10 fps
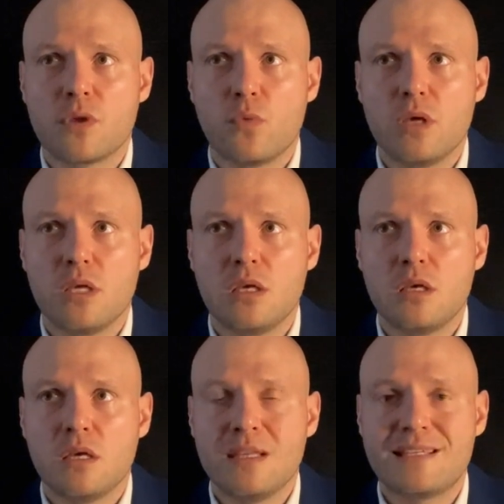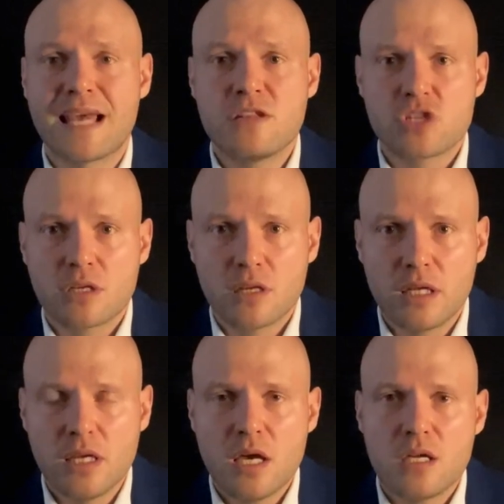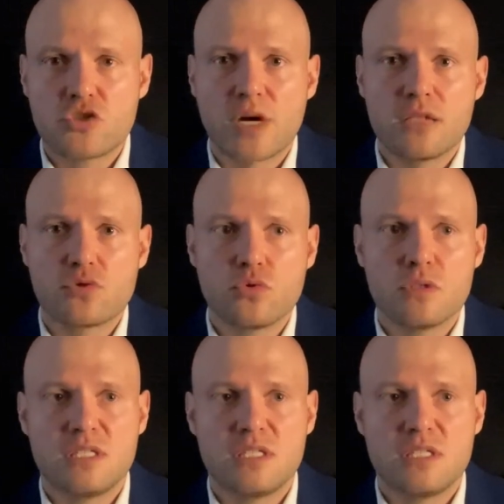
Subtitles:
we intentionally try to